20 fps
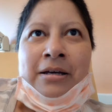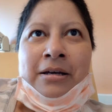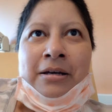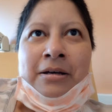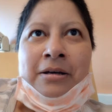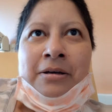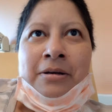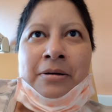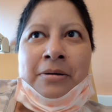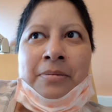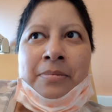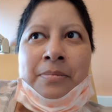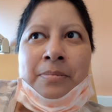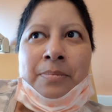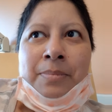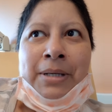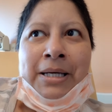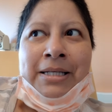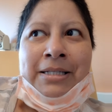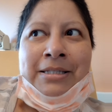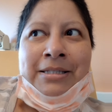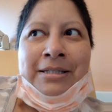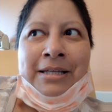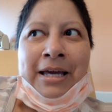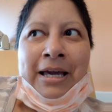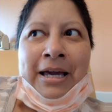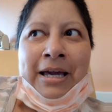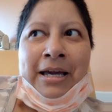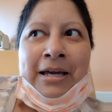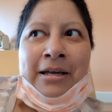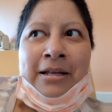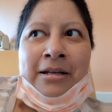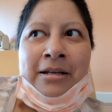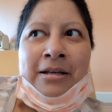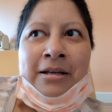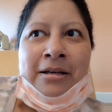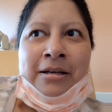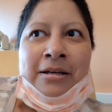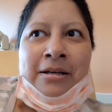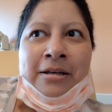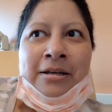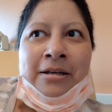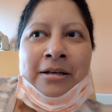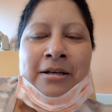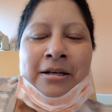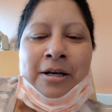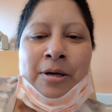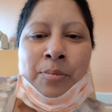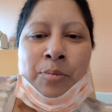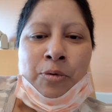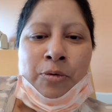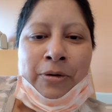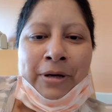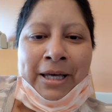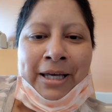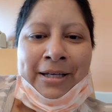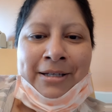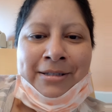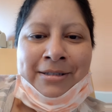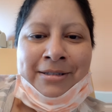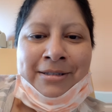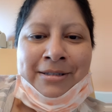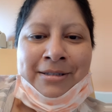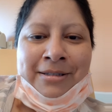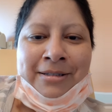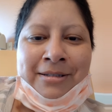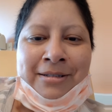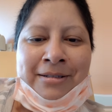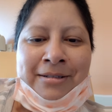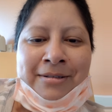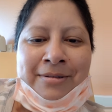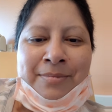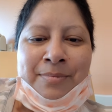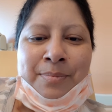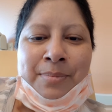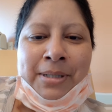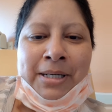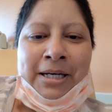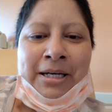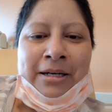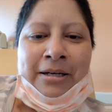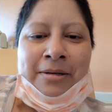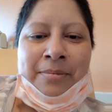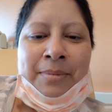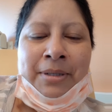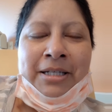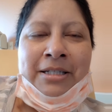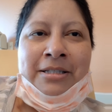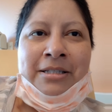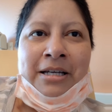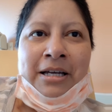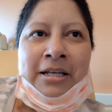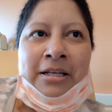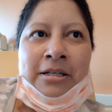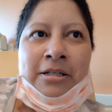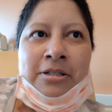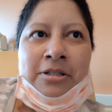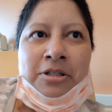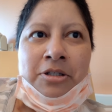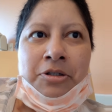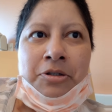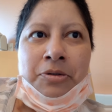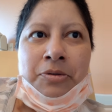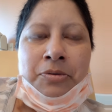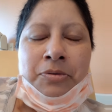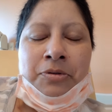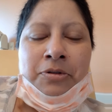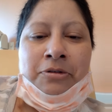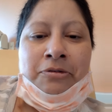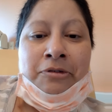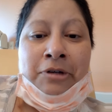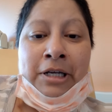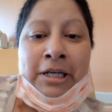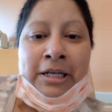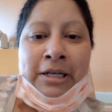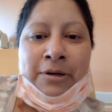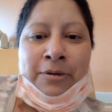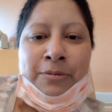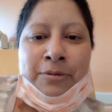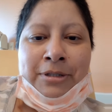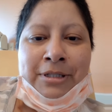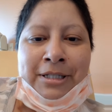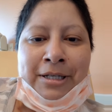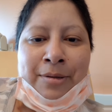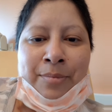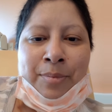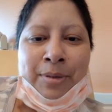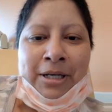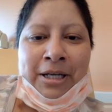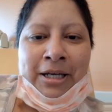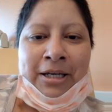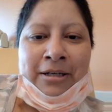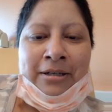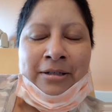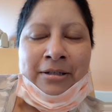um, PET scan a couple weeks, but I'm excited to, to find out what's happening.